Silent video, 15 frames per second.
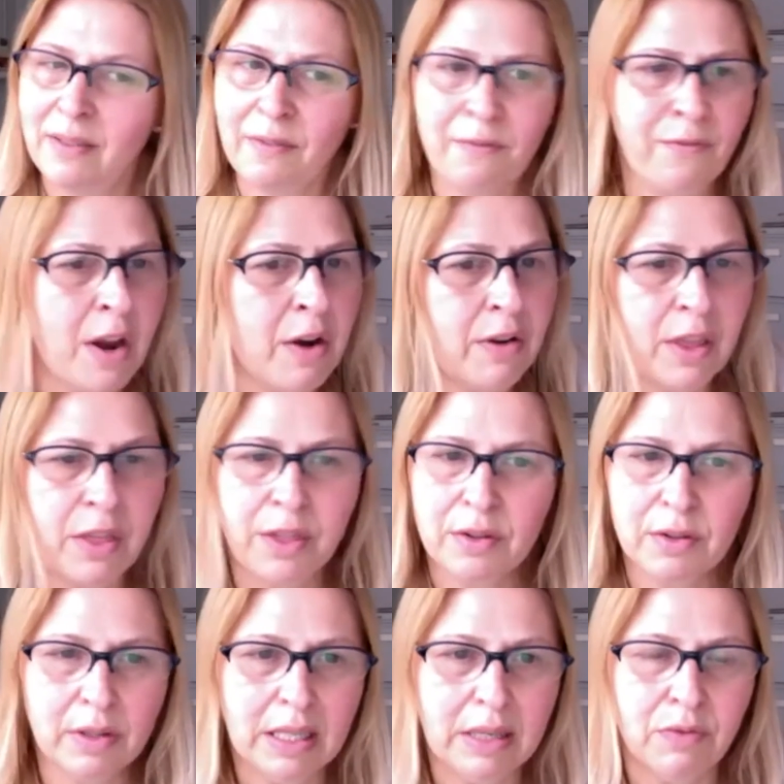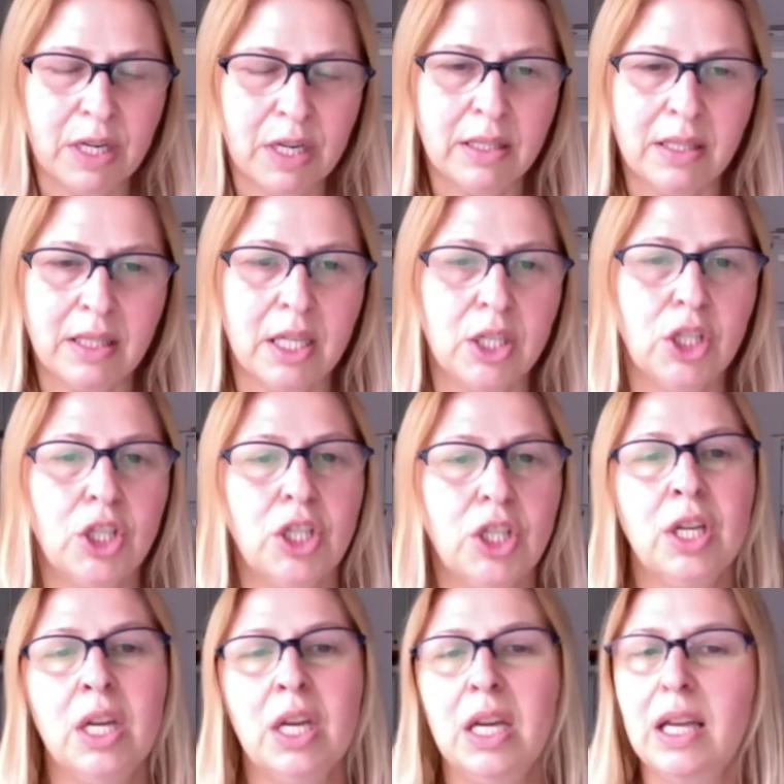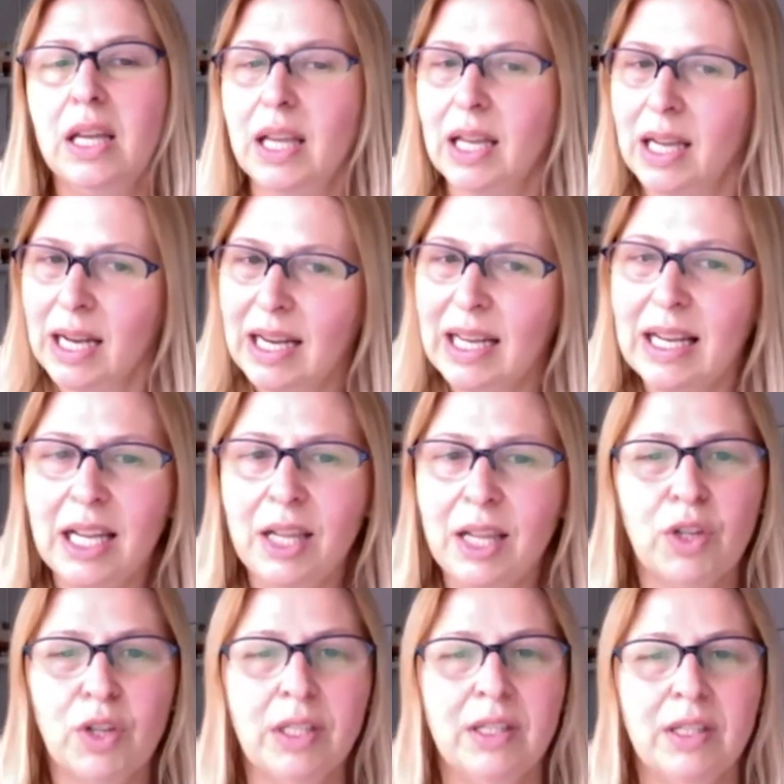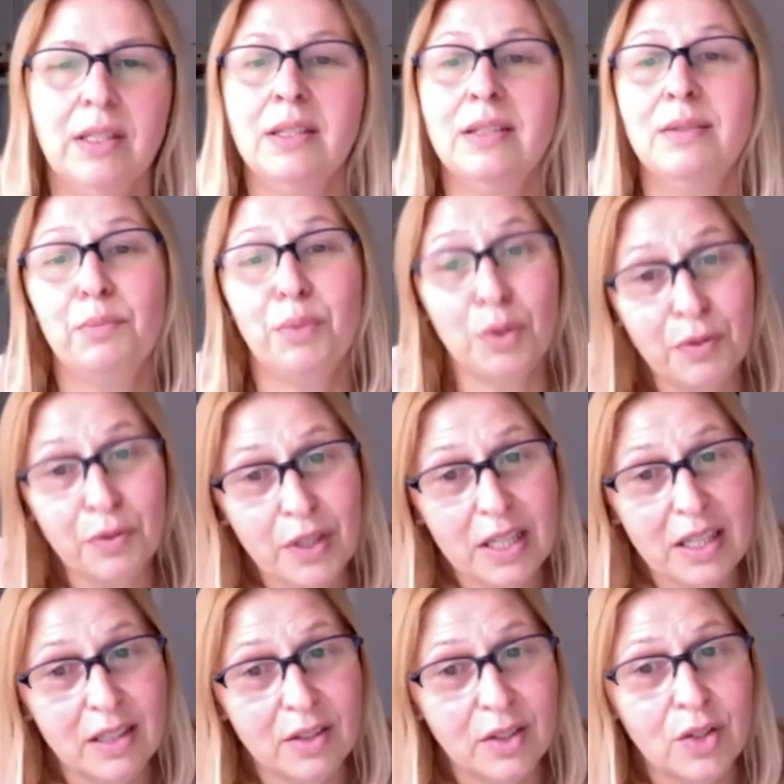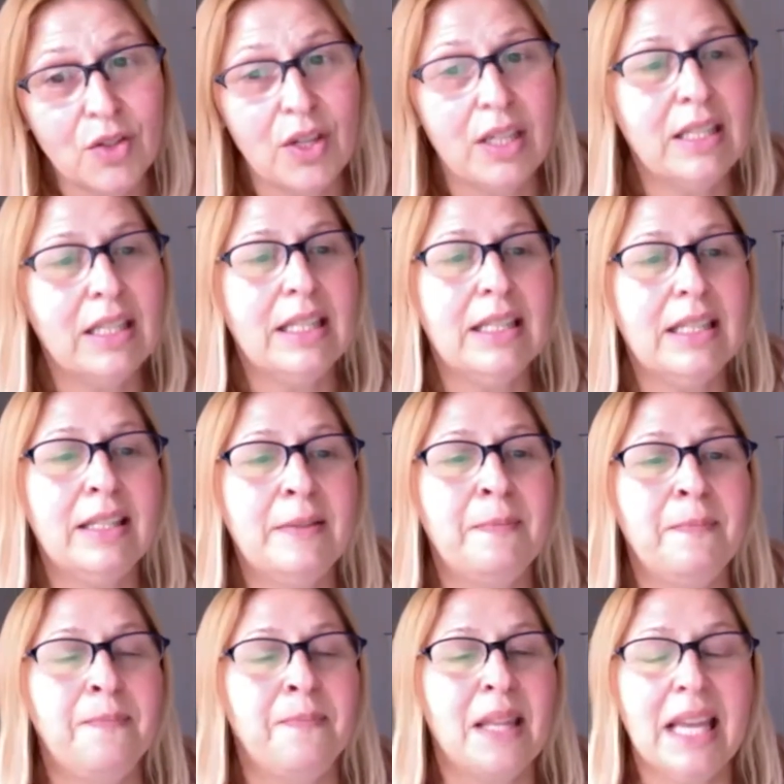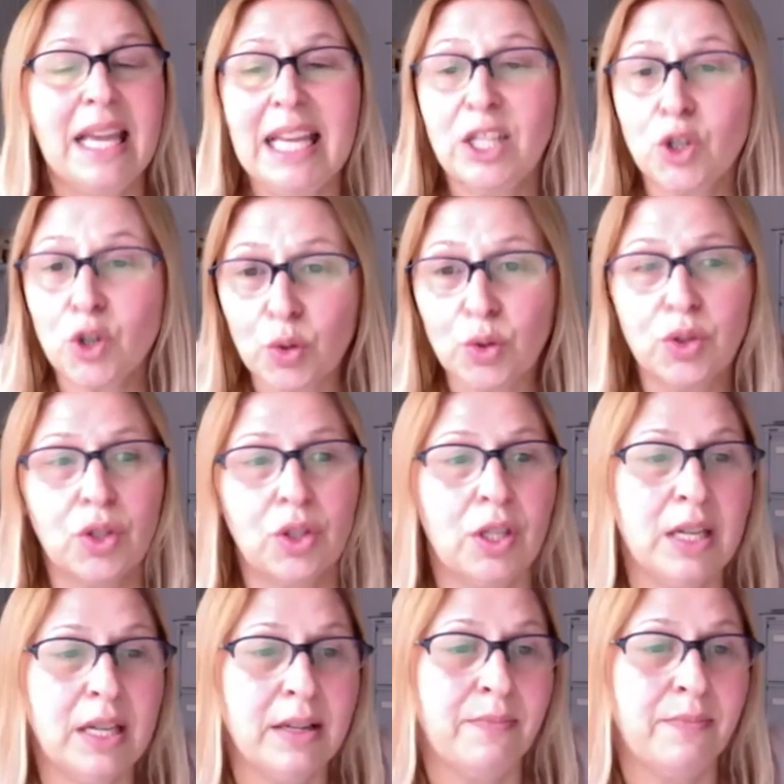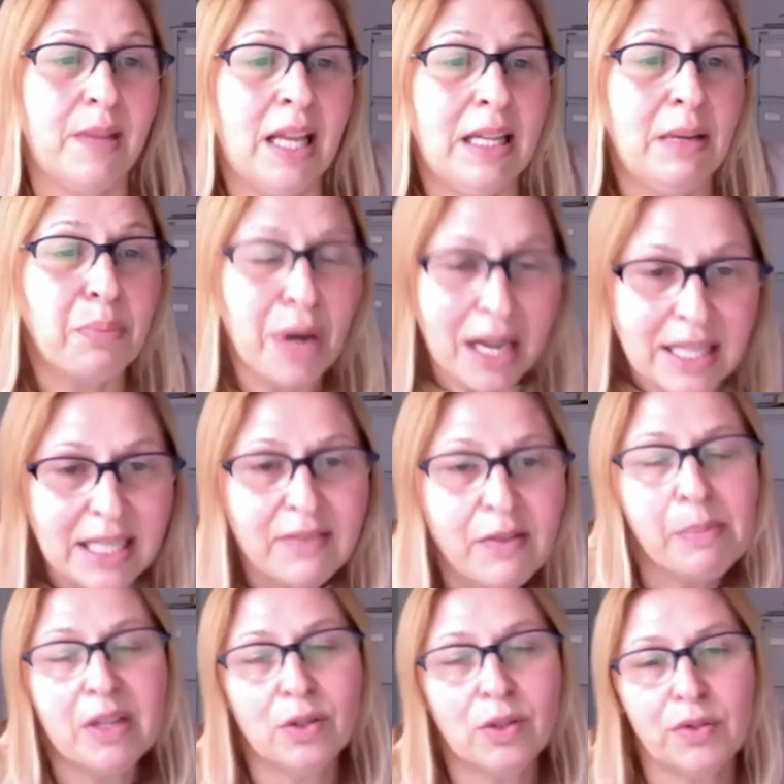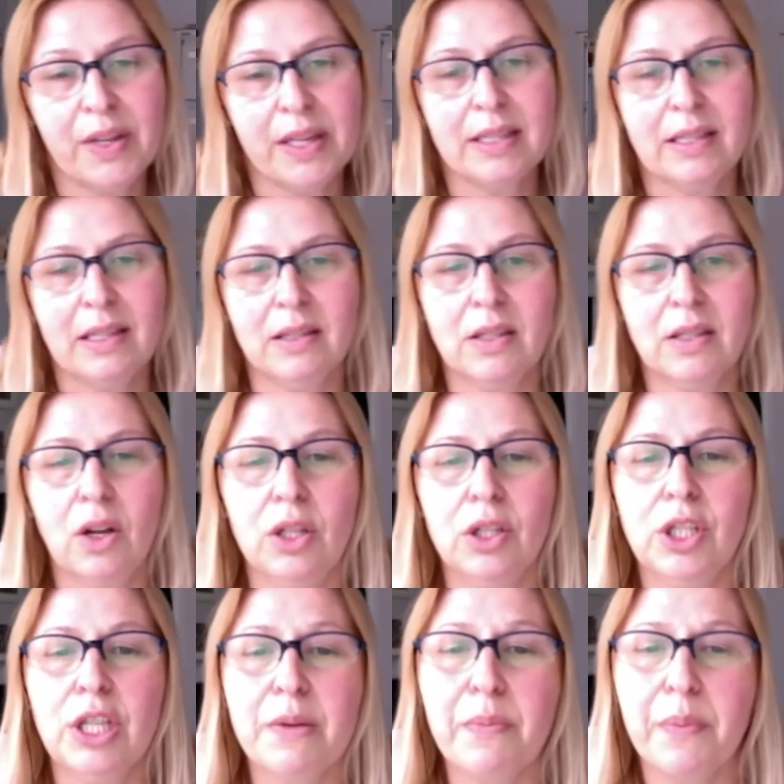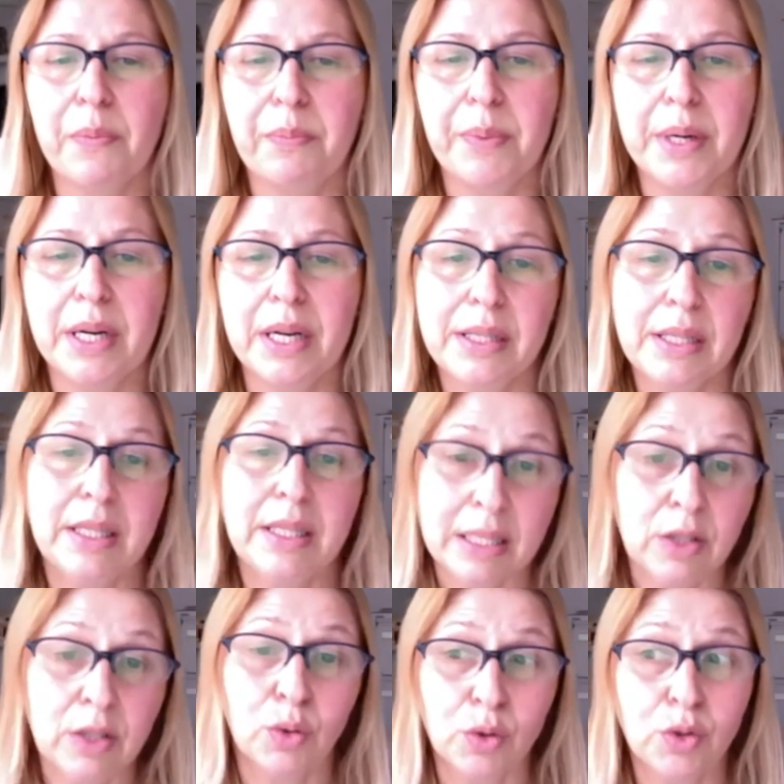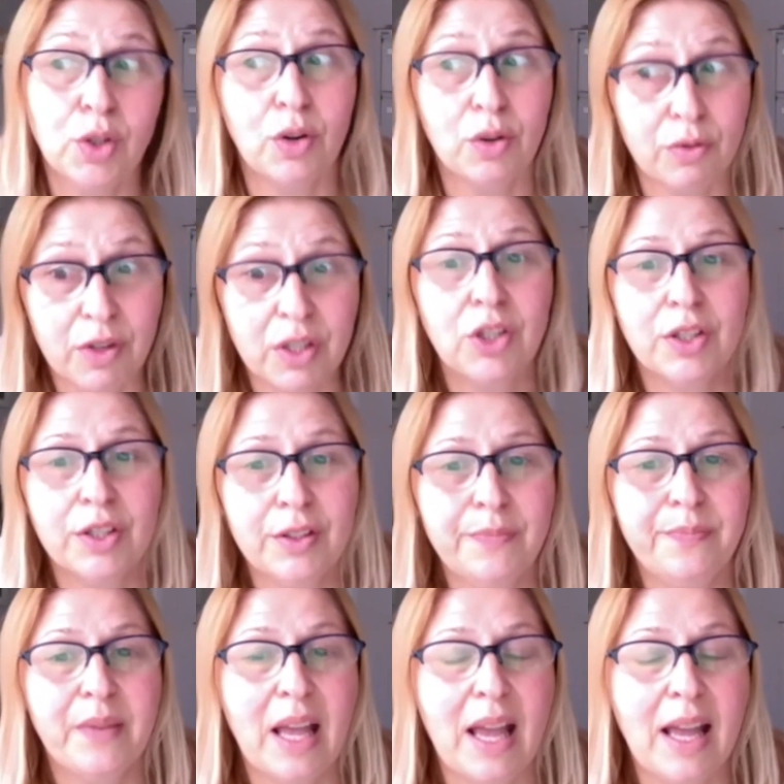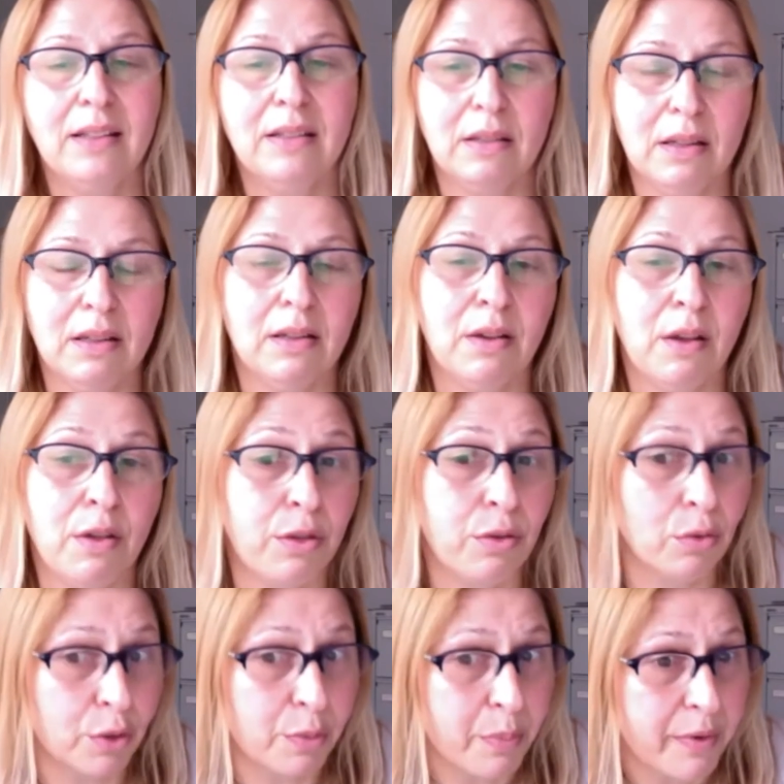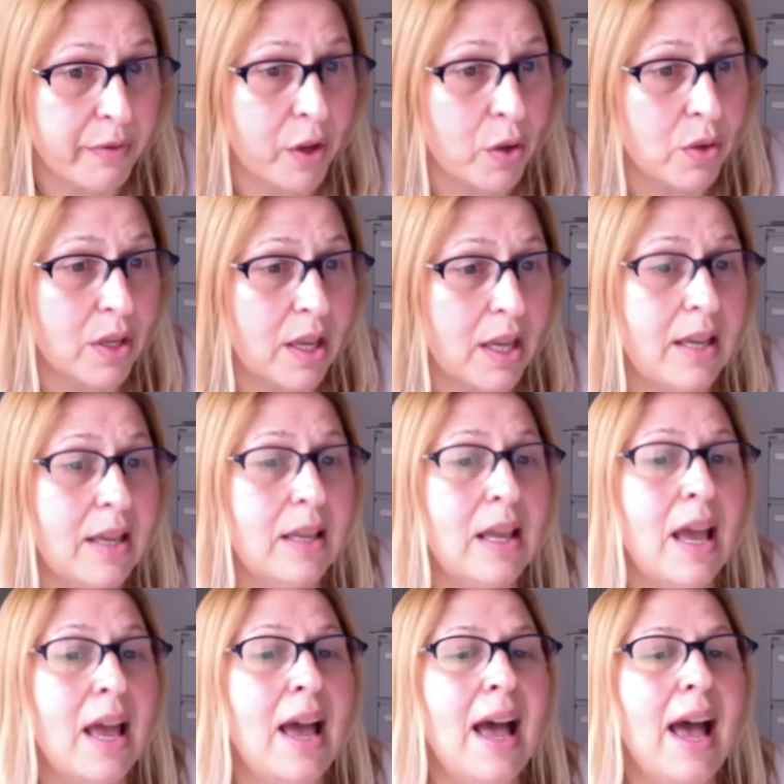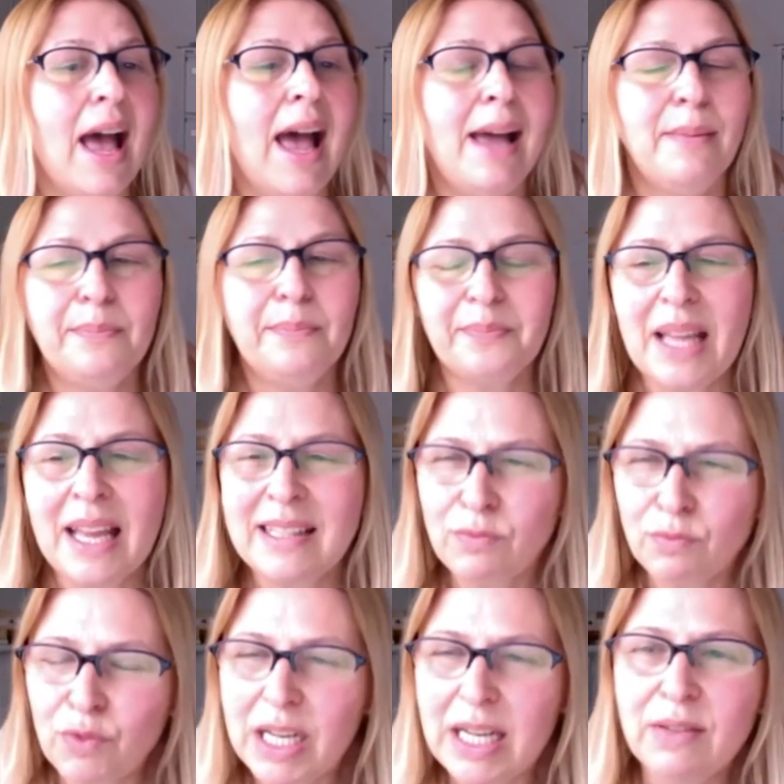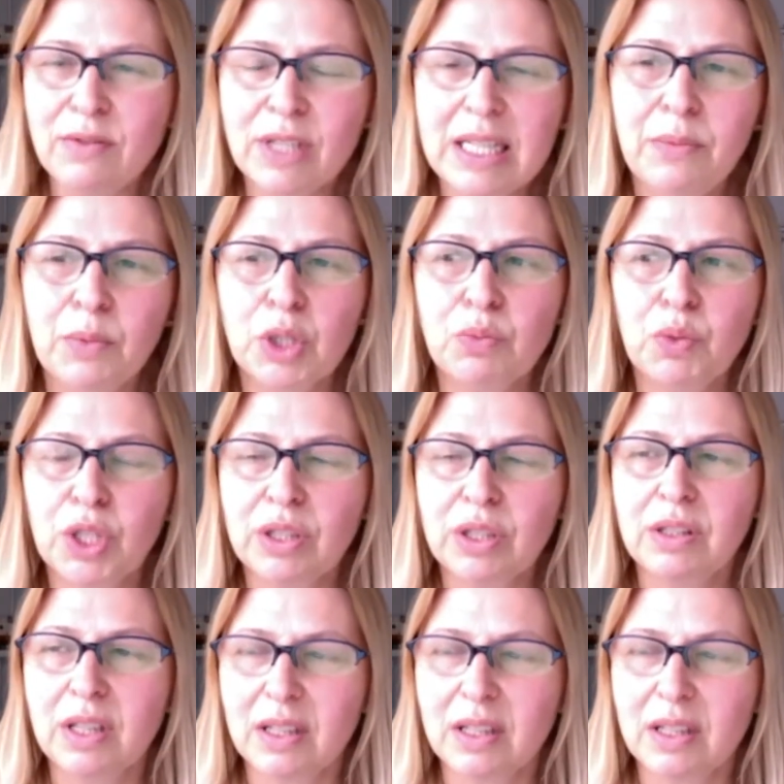very thoroughly researched, clearly written, beautifully illustrated. It draws on an impressive amount of excellent scholarship, but it is also original and thought-provoking. And really what